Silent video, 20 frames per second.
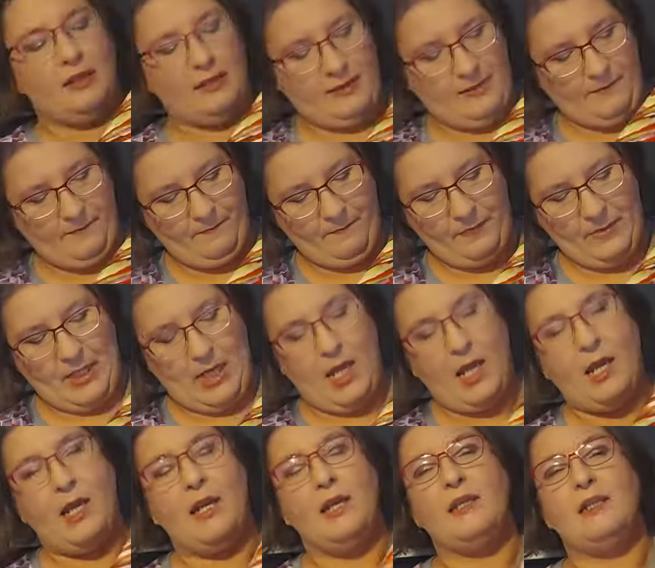this.
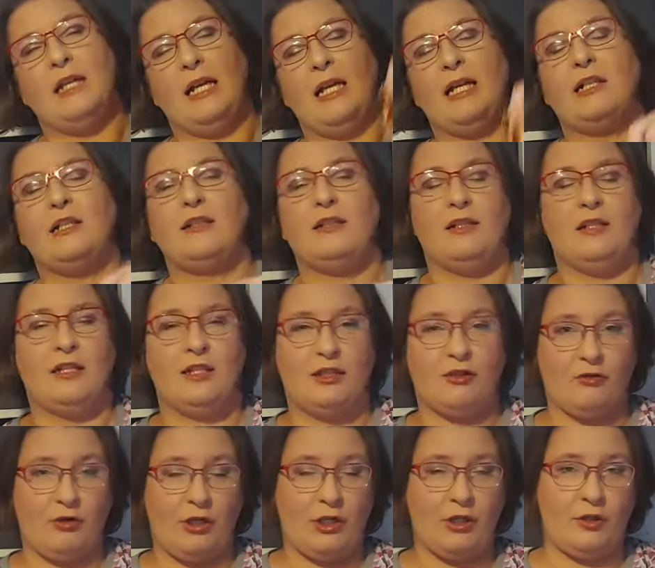It's actually
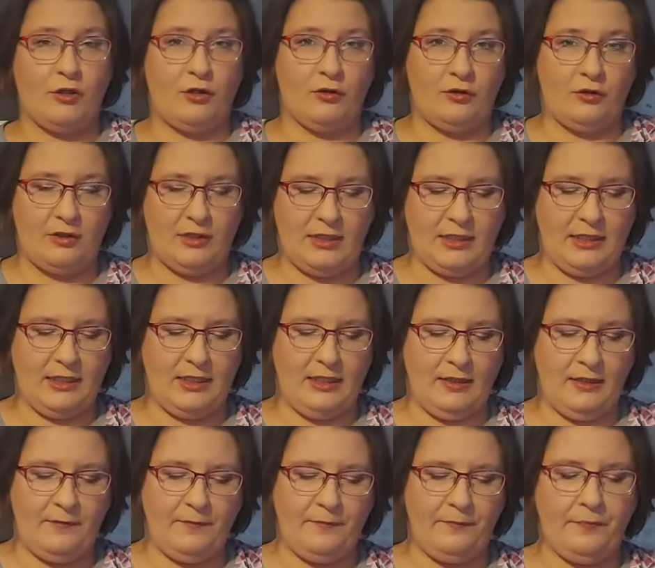stretch cotton
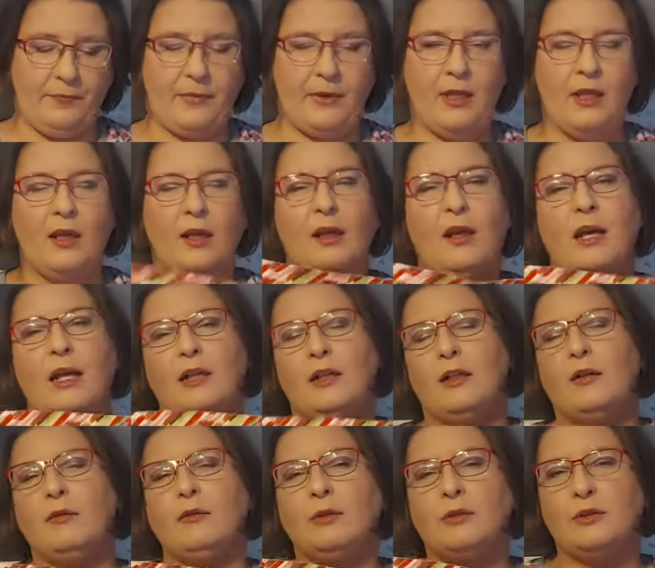sateen. I
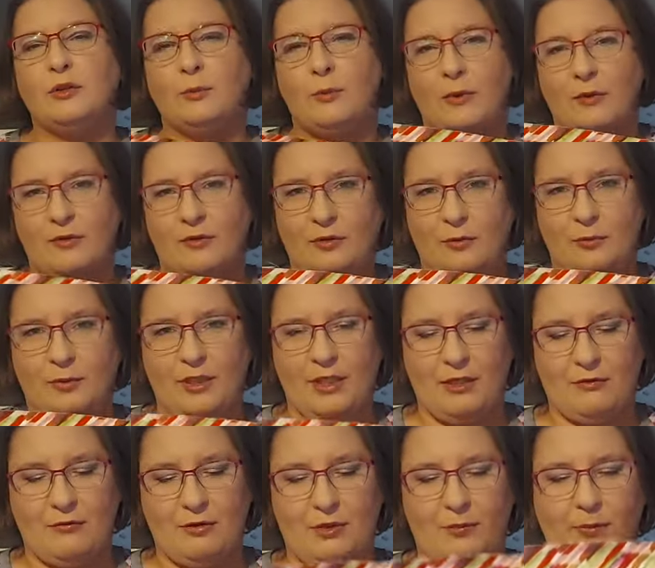know it's supposed to be
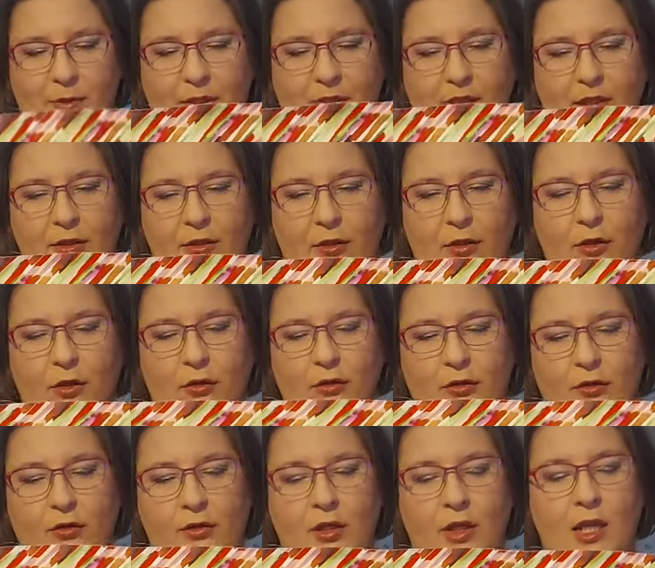100%
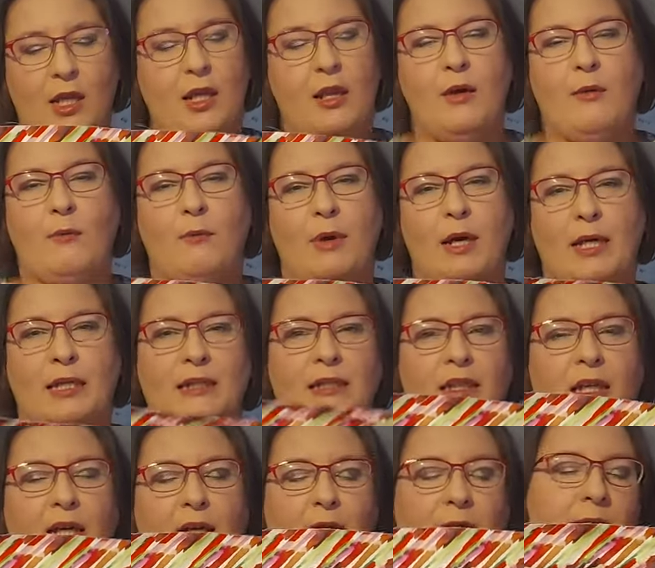cotton, but
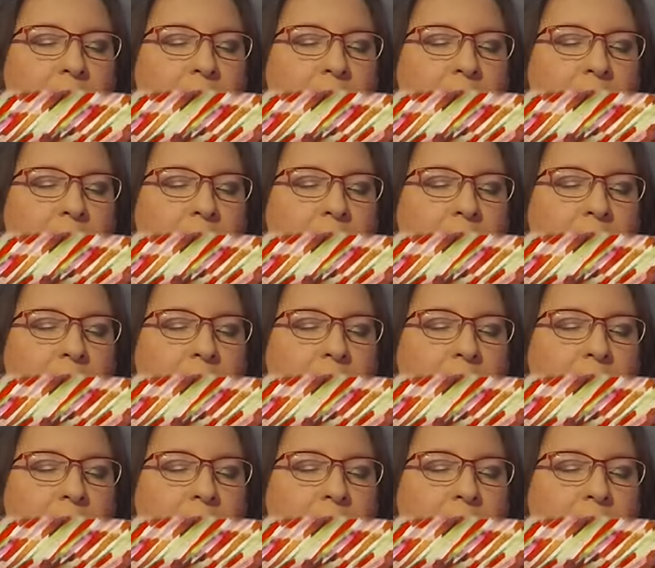I